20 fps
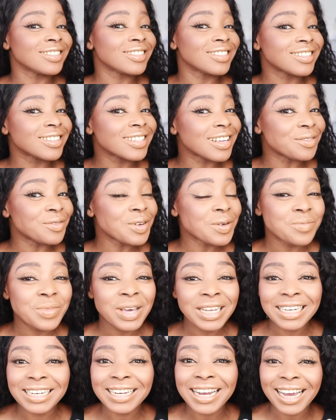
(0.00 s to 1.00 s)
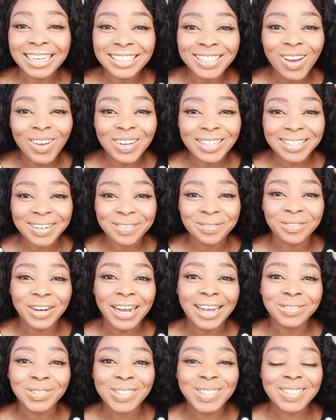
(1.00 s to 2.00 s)
giving me the nice holiday
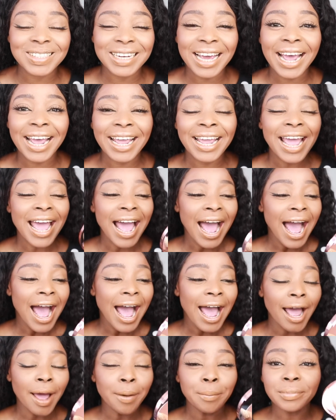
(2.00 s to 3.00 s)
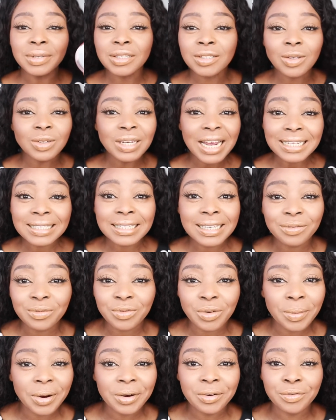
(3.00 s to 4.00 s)
vibes today. So that's it
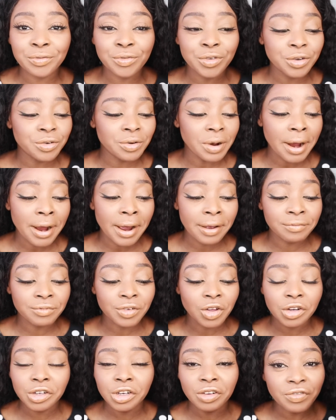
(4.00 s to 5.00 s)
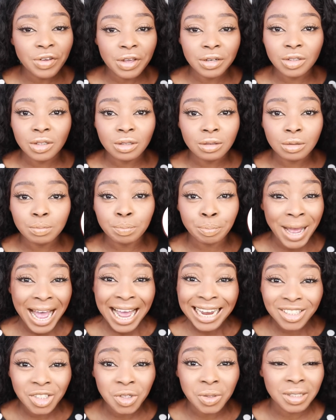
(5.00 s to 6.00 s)
for my review. I've got nothing
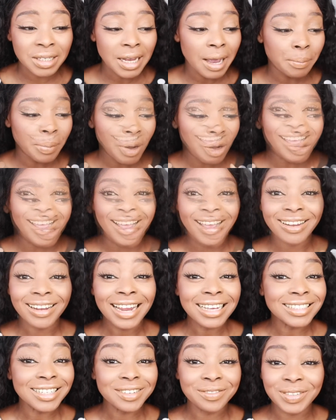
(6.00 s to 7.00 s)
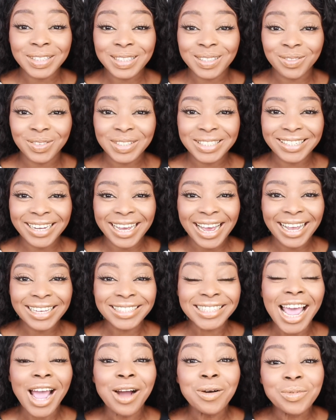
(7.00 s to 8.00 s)
bad to say about this. That's it for this video,
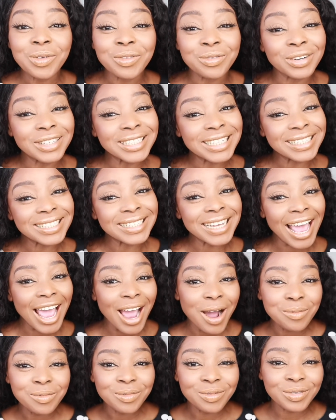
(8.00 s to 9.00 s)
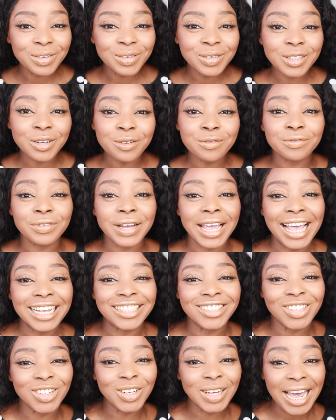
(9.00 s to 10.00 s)
guys. I hope you found this helpful. Don't
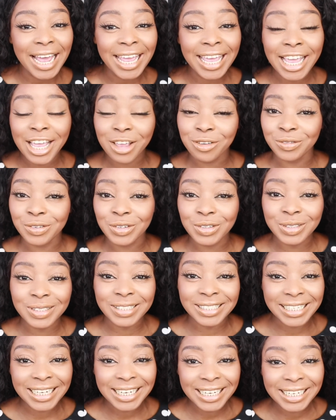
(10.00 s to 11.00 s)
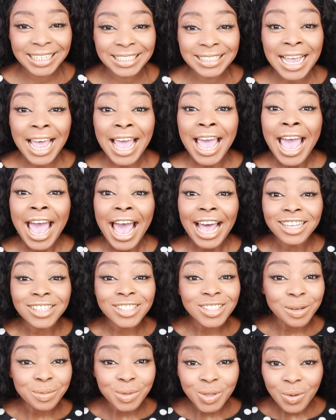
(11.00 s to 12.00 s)
forget to like if you did, and
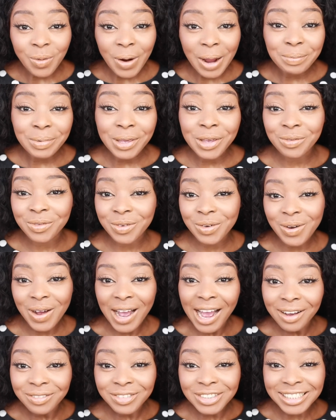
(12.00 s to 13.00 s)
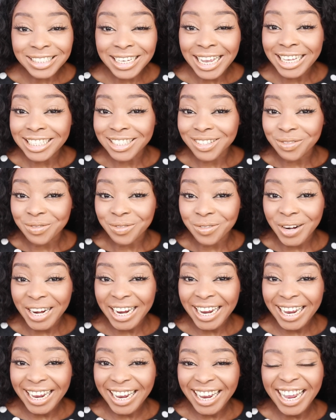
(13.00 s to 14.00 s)
subscribe if you haven't. It's
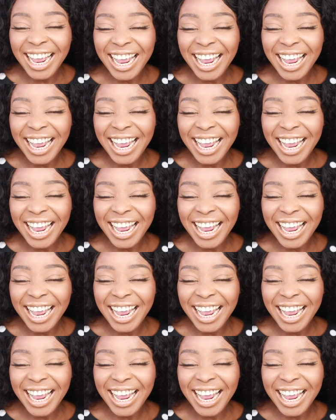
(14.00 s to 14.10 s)
free.